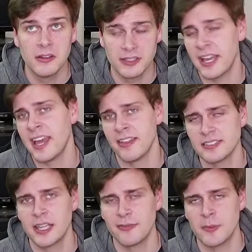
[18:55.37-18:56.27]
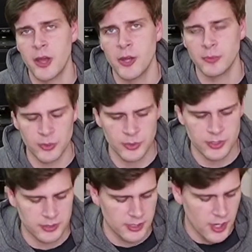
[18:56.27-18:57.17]
yeah, that's definitely my home chord.
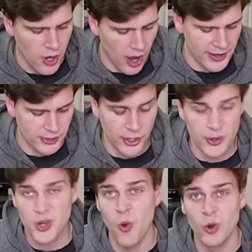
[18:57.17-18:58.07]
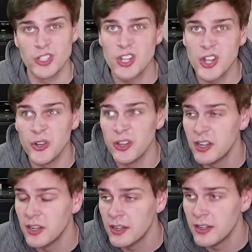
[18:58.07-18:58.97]
I don't go chord 2
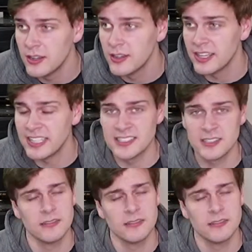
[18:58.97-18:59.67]
is,